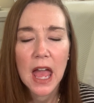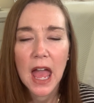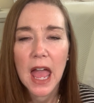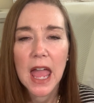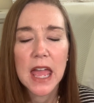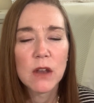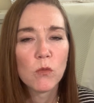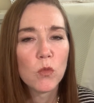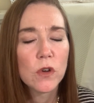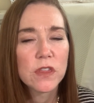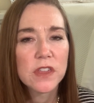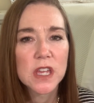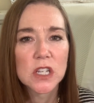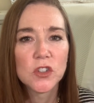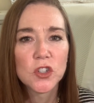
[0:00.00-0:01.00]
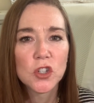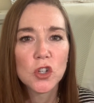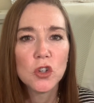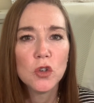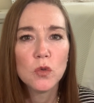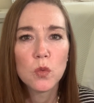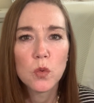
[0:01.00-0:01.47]
And within
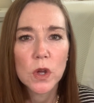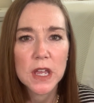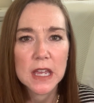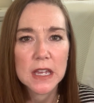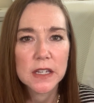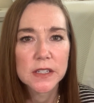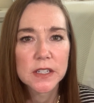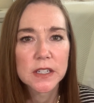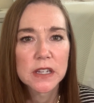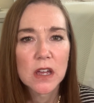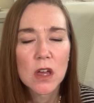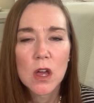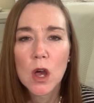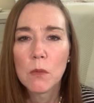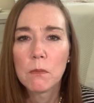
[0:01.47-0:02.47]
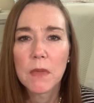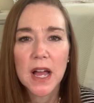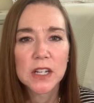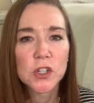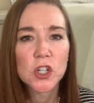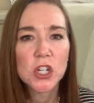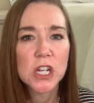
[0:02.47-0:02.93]
2 weeks,
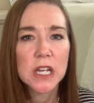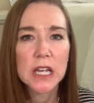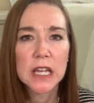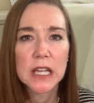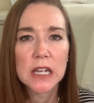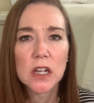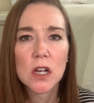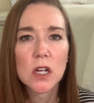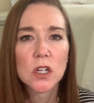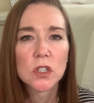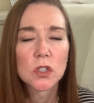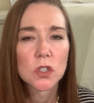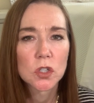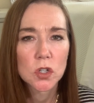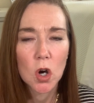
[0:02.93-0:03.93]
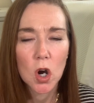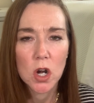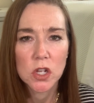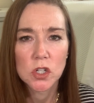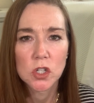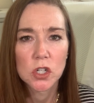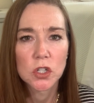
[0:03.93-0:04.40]
my chin
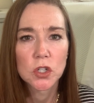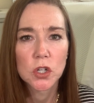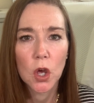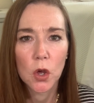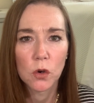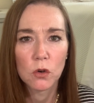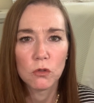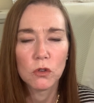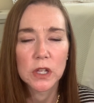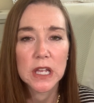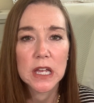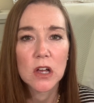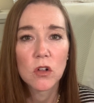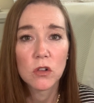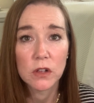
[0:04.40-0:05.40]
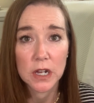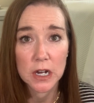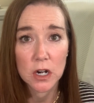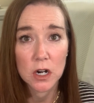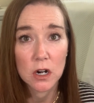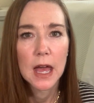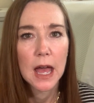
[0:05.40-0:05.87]
started to totally
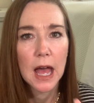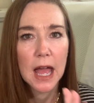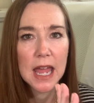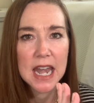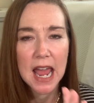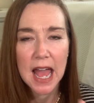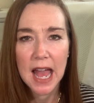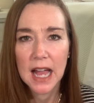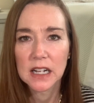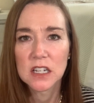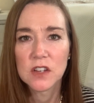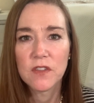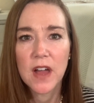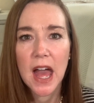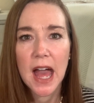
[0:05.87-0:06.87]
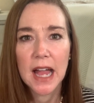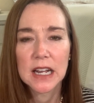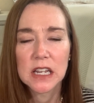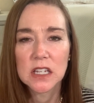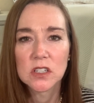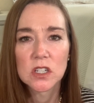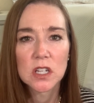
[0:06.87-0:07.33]
clear. An active
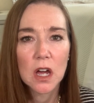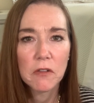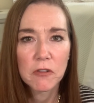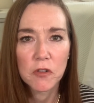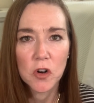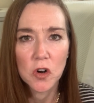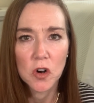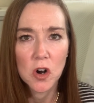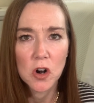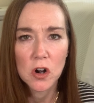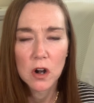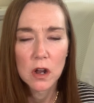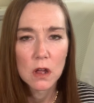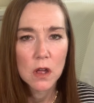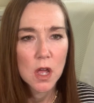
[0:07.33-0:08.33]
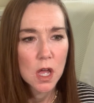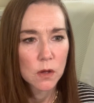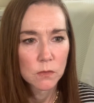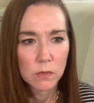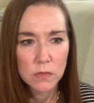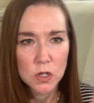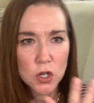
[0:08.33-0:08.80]
acne sufferer,
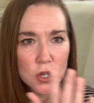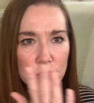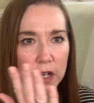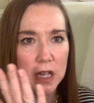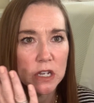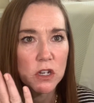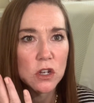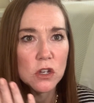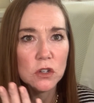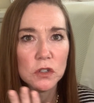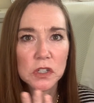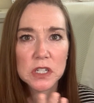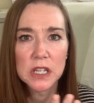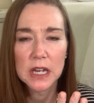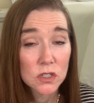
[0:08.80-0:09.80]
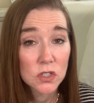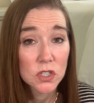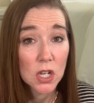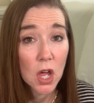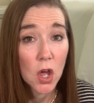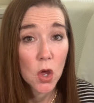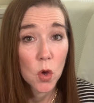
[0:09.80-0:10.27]
you can use this.
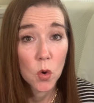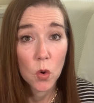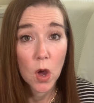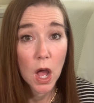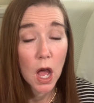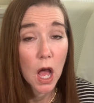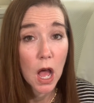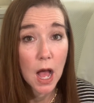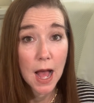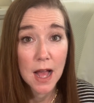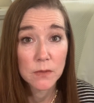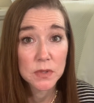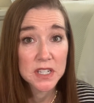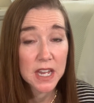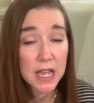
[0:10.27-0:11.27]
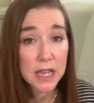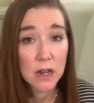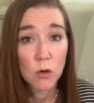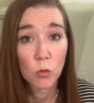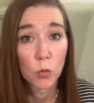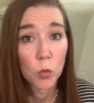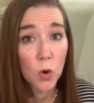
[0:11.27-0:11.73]
So I'm
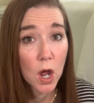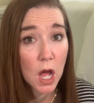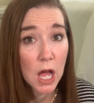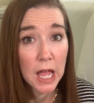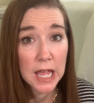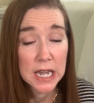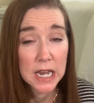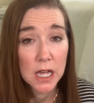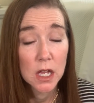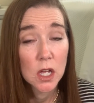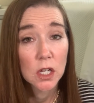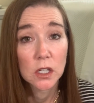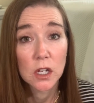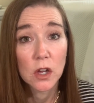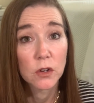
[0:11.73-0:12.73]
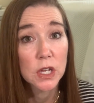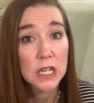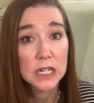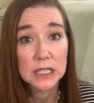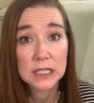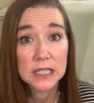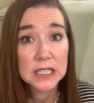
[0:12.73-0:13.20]
saying run, go
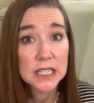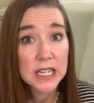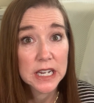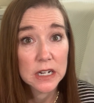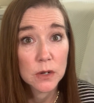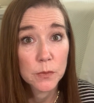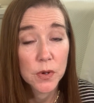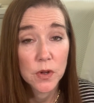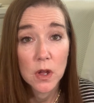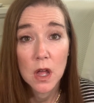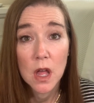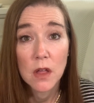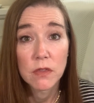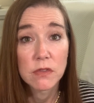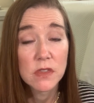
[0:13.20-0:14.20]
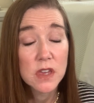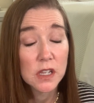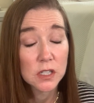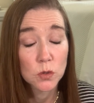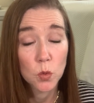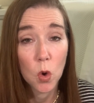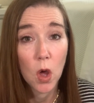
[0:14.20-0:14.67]
get a Ziip.
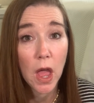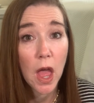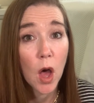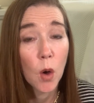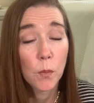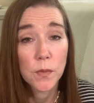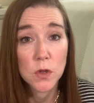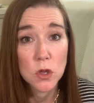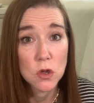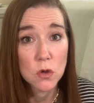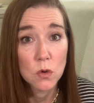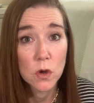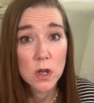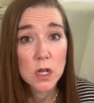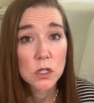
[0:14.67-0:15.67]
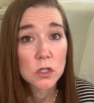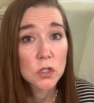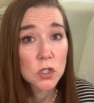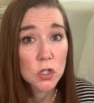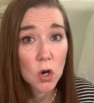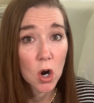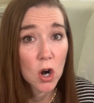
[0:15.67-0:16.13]
This will help you
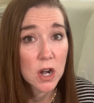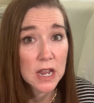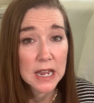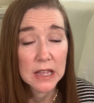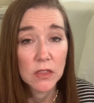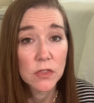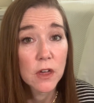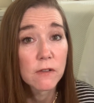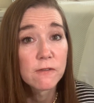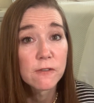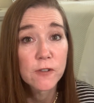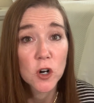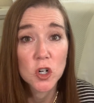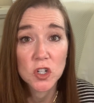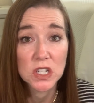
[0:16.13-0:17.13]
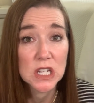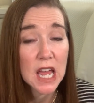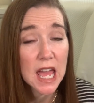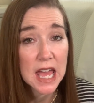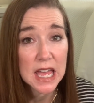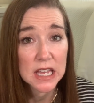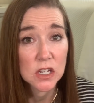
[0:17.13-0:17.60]
starting the first
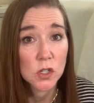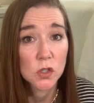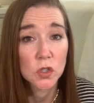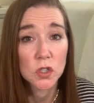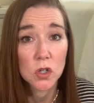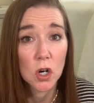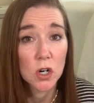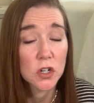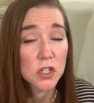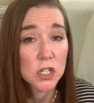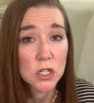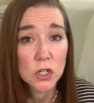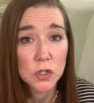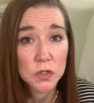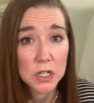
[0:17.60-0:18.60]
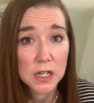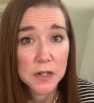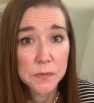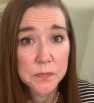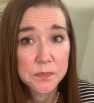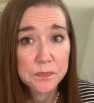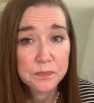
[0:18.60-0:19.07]
day you start to use it.
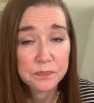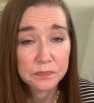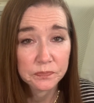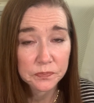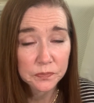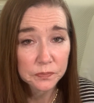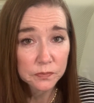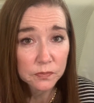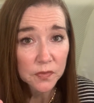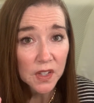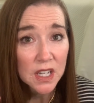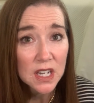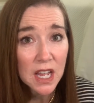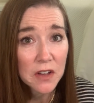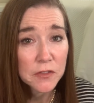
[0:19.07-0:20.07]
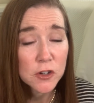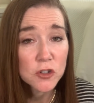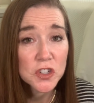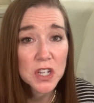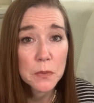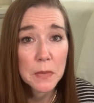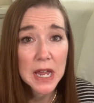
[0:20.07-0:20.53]
Now, if you're
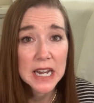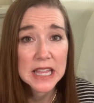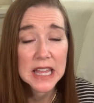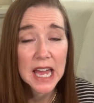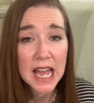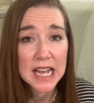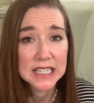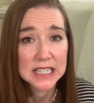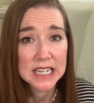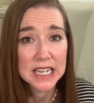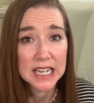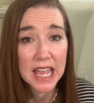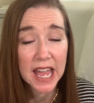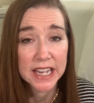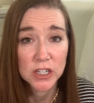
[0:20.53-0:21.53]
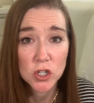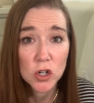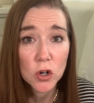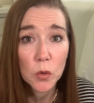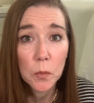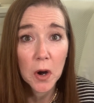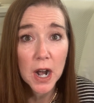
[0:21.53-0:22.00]
somebody that has an
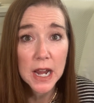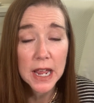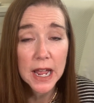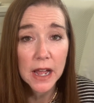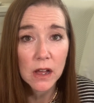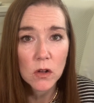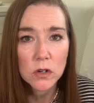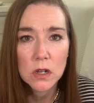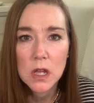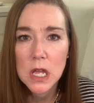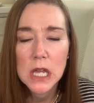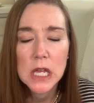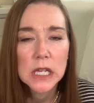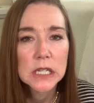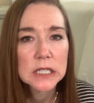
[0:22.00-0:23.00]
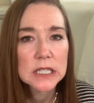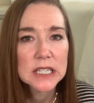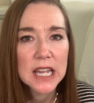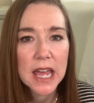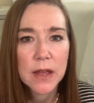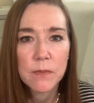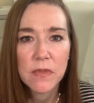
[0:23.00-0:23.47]
occasional breakout,
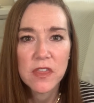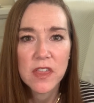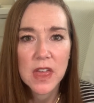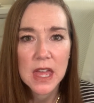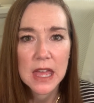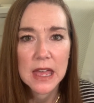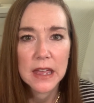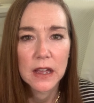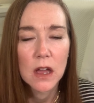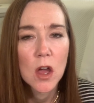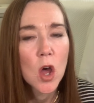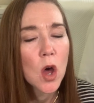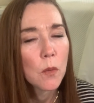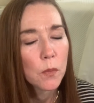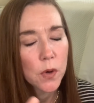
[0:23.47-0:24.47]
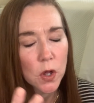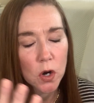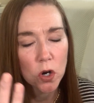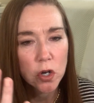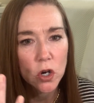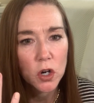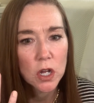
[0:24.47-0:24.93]
same thing. Put
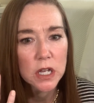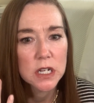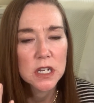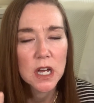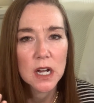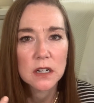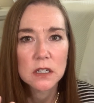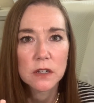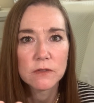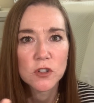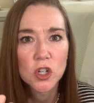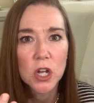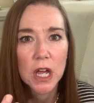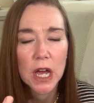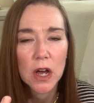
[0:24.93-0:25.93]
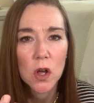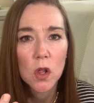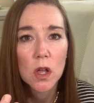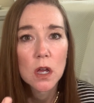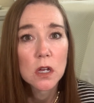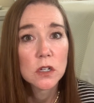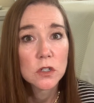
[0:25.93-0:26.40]
on your conductive
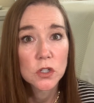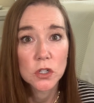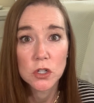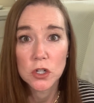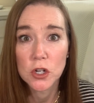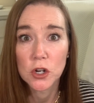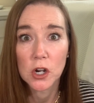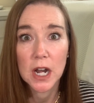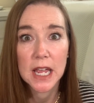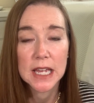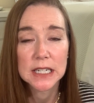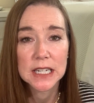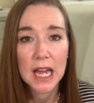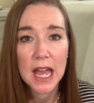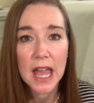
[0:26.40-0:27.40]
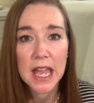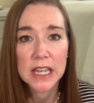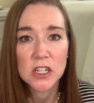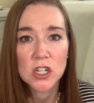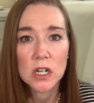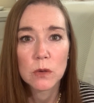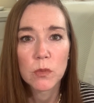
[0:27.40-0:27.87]
gel to do your
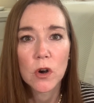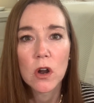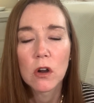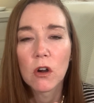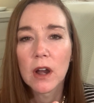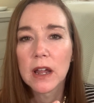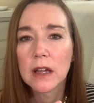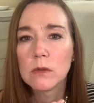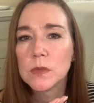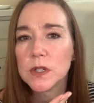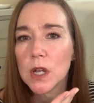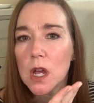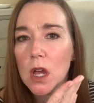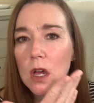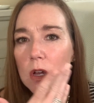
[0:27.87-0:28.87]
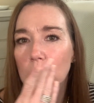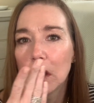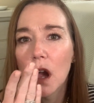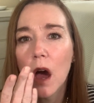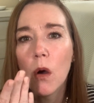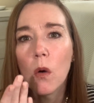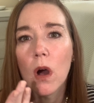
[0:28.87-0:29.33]
anti-aging programs.
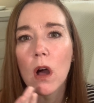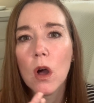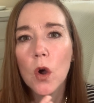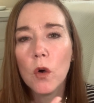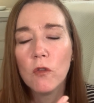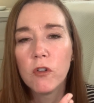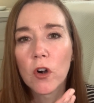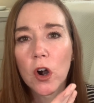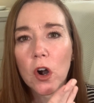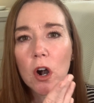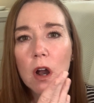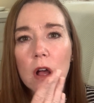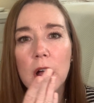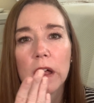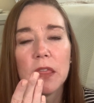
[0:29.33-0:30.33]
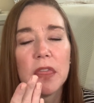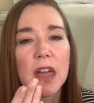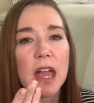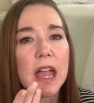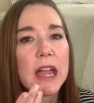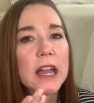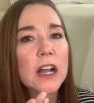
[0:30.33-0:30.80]
Go over
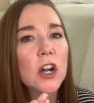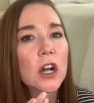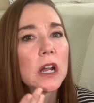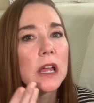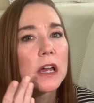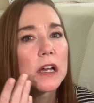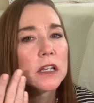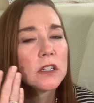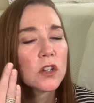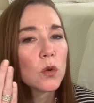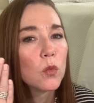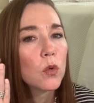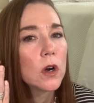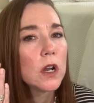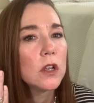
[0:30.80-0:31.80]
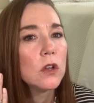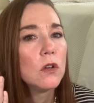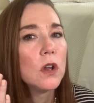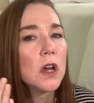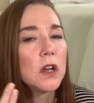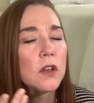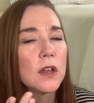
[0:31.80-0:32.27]
the areas where you
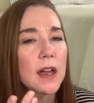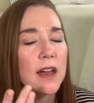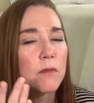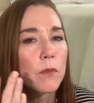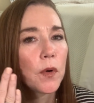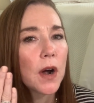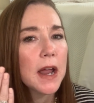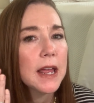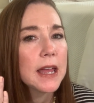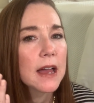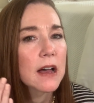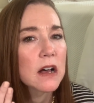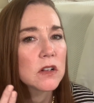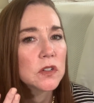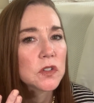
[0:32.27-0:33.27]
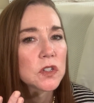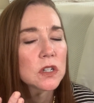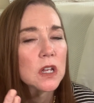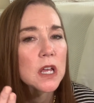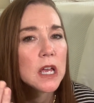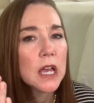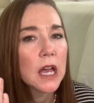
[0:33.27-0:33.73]
know you have breakouts
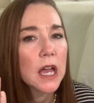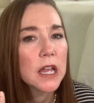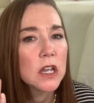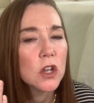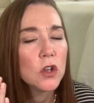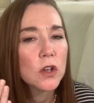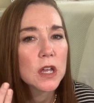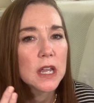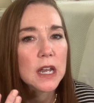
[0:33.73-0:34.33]
and you can